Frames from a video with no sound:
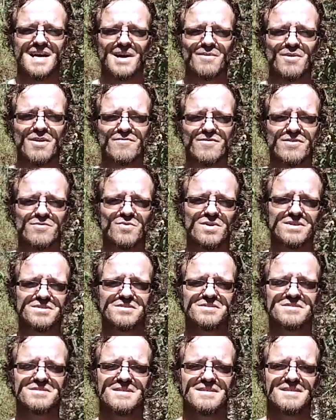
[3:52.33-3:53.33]
However, it
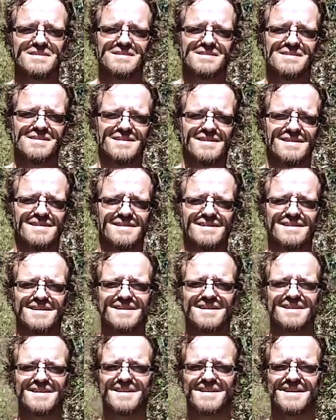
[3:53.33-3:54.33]
wasn't,
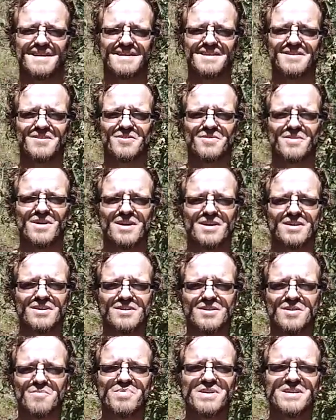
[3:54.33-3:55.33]
a
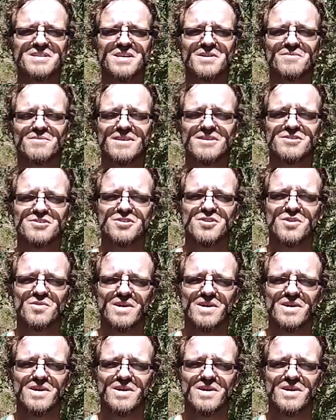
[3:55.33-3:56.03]
competing religion.